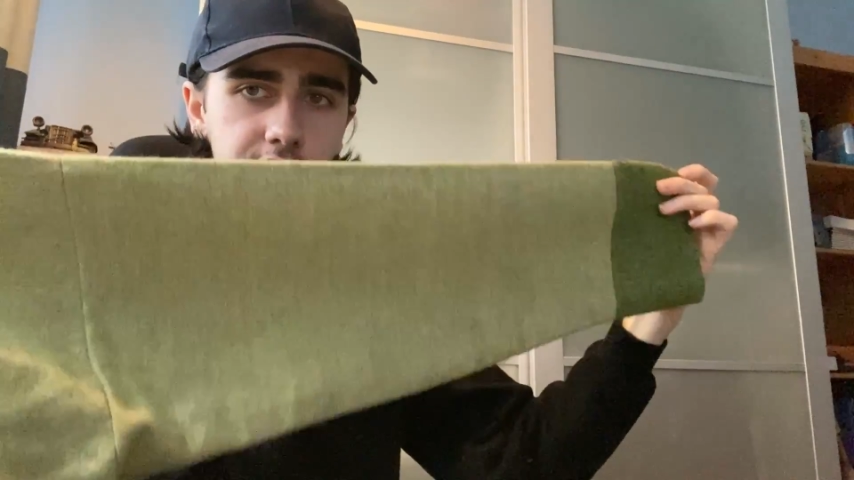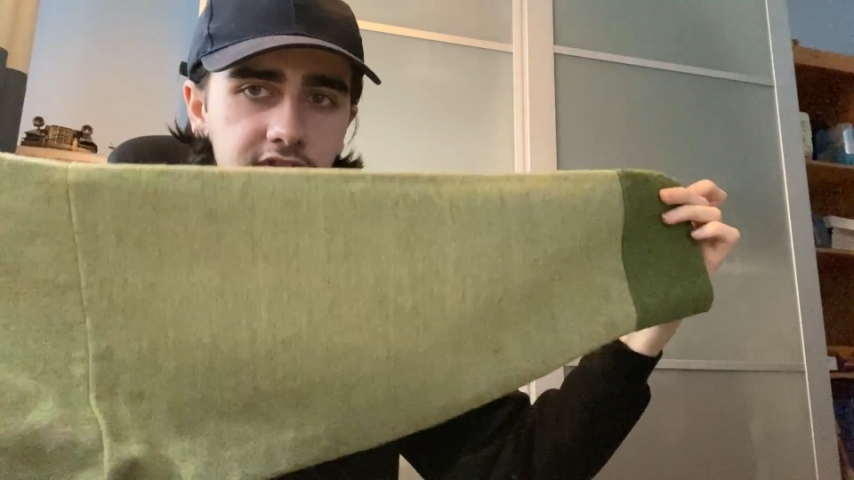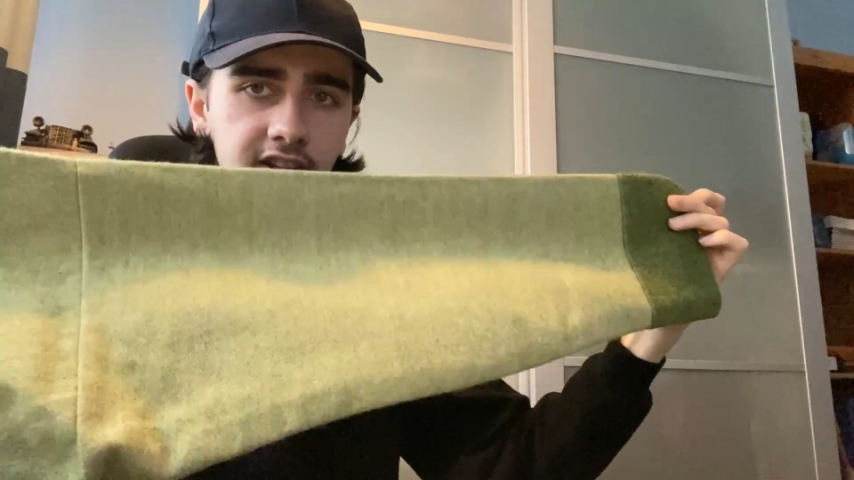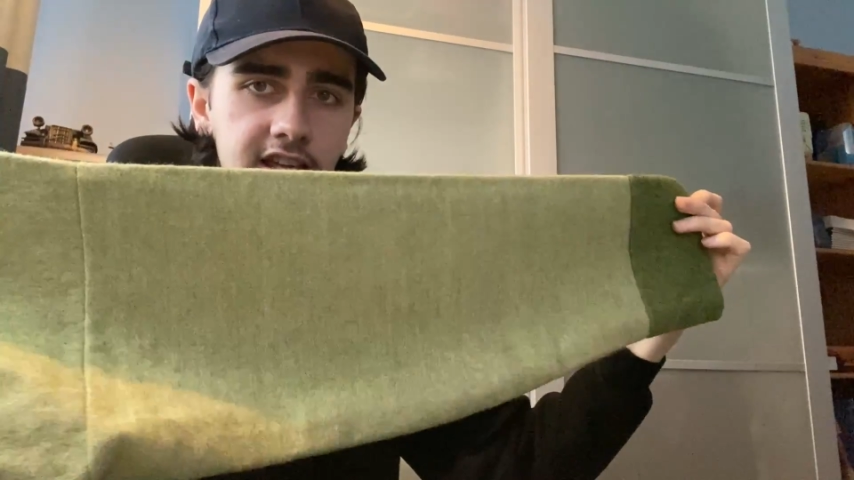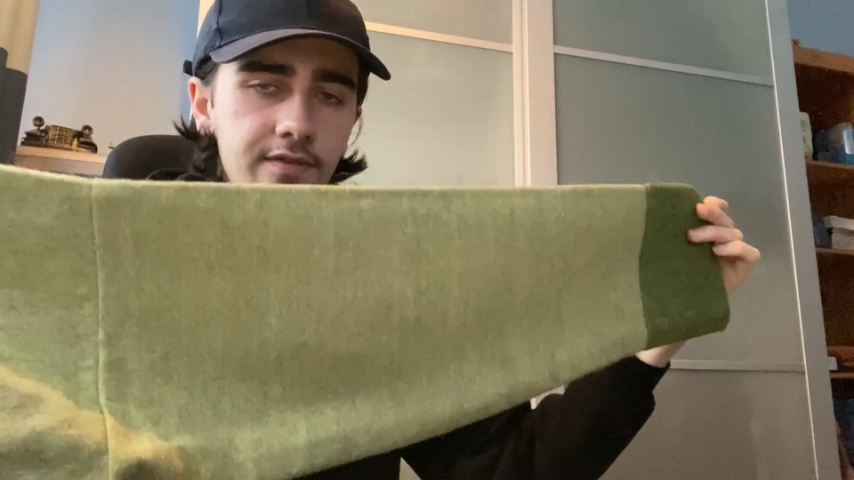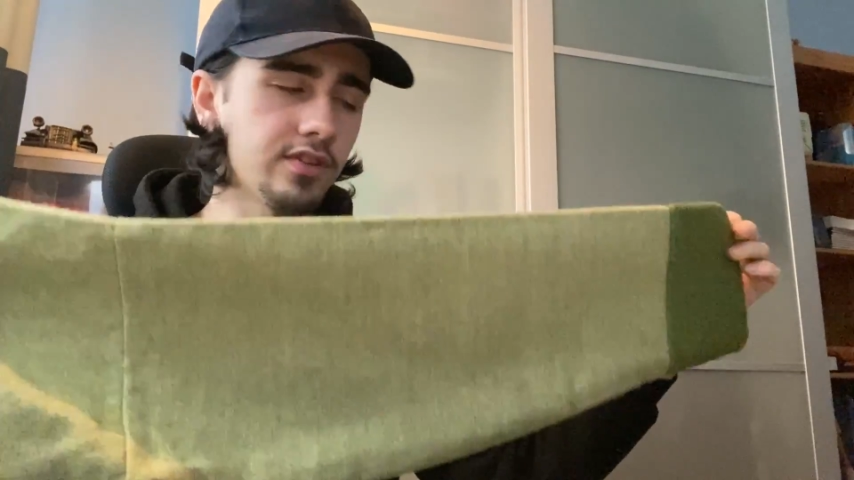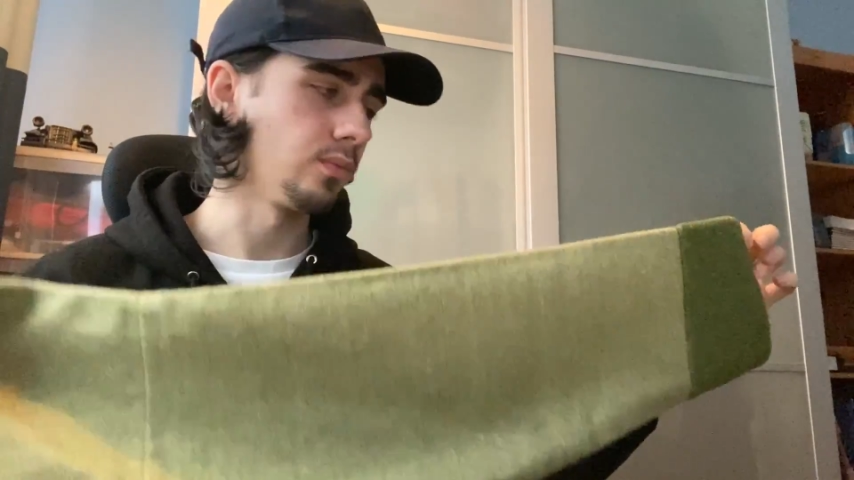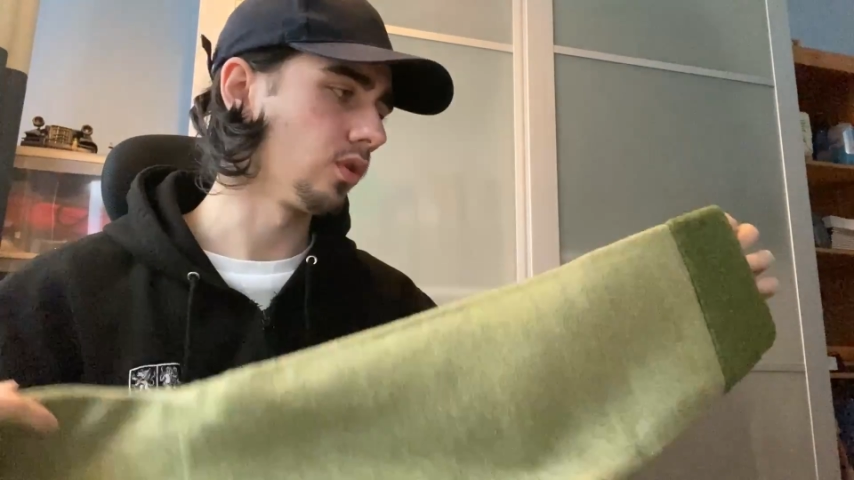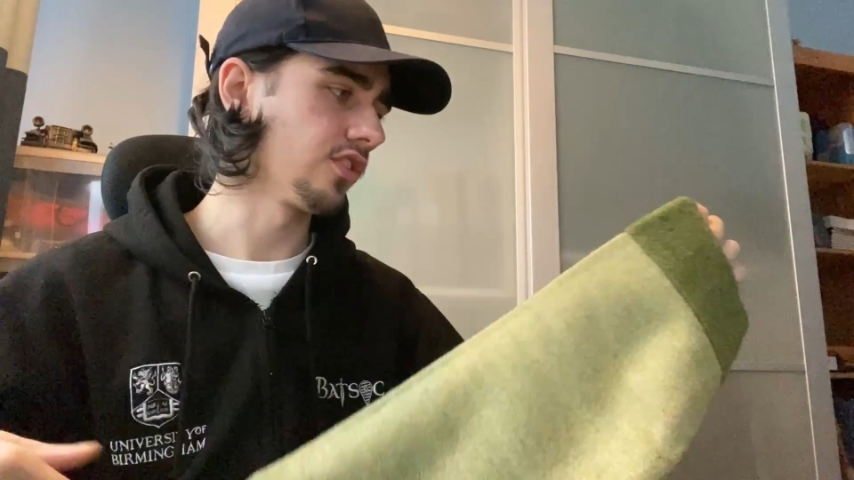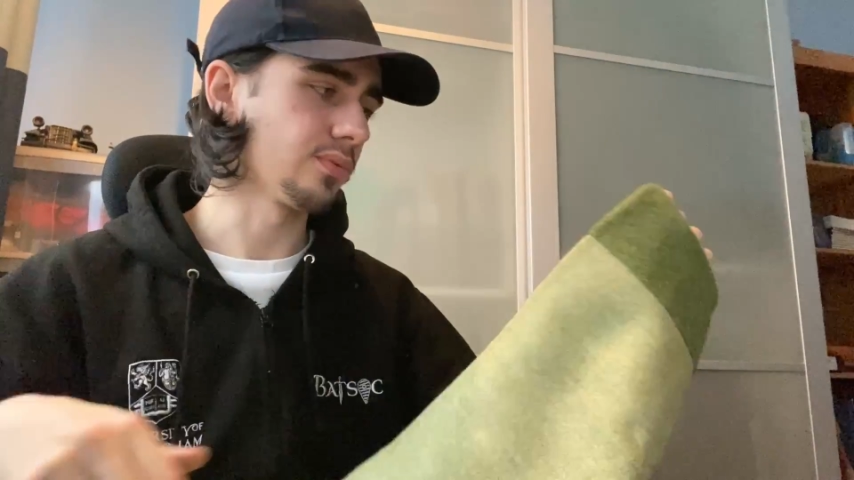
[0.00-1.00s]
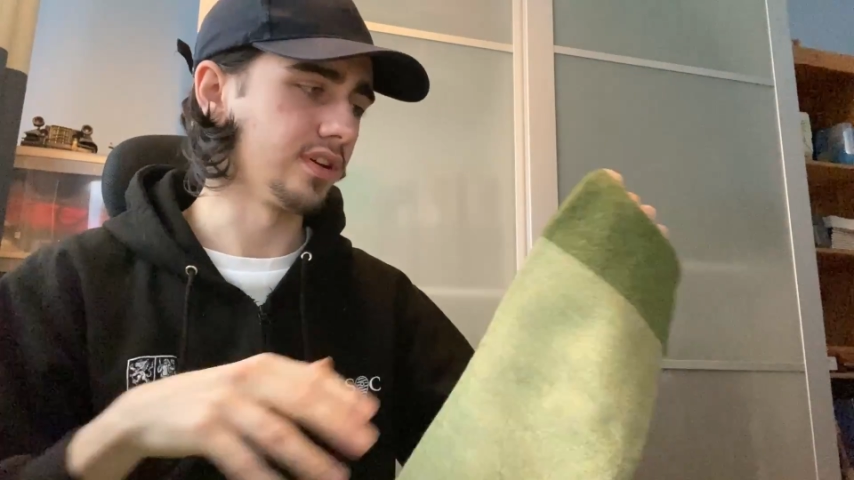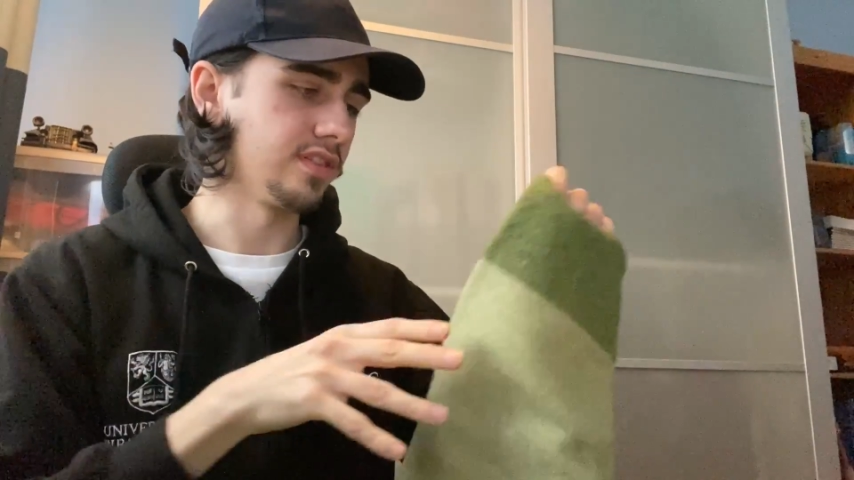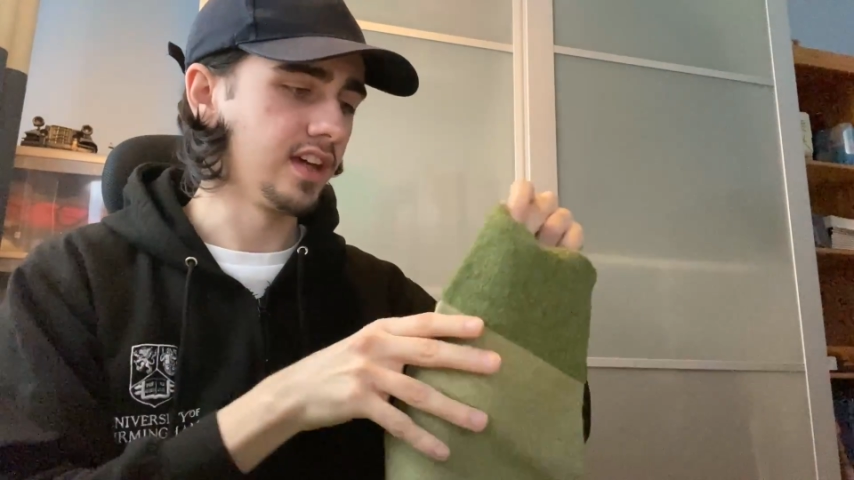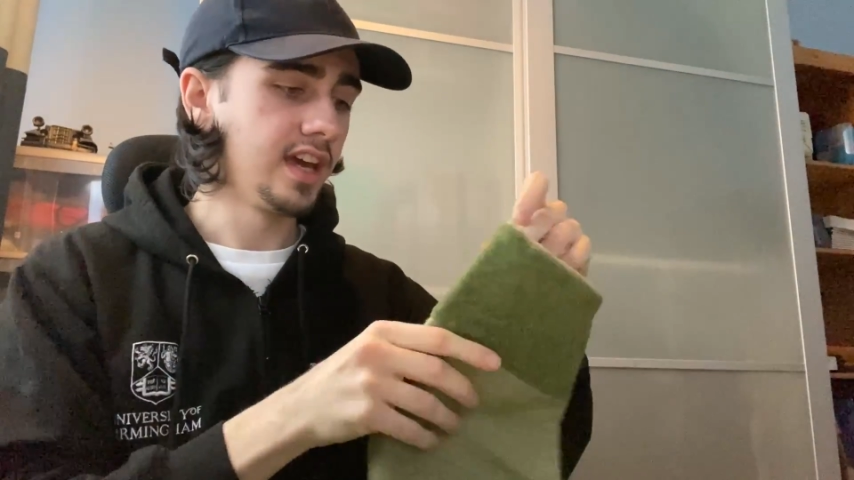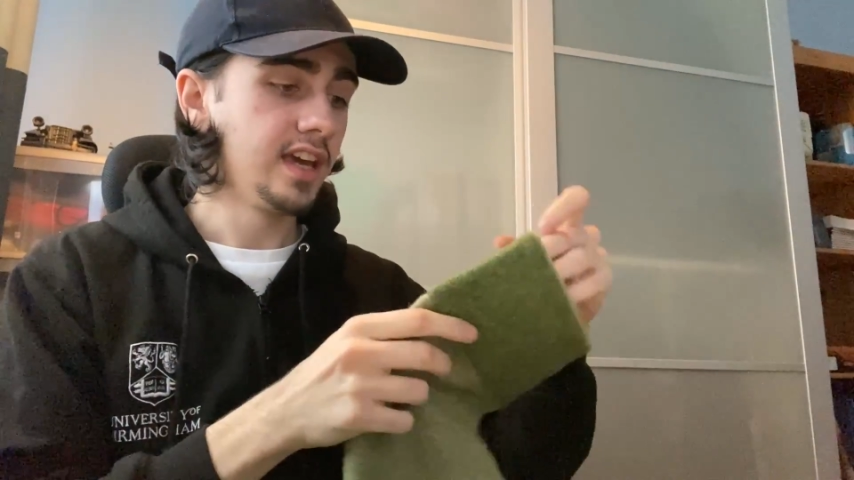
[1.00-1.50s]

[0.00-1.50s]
of sleeves, and ones with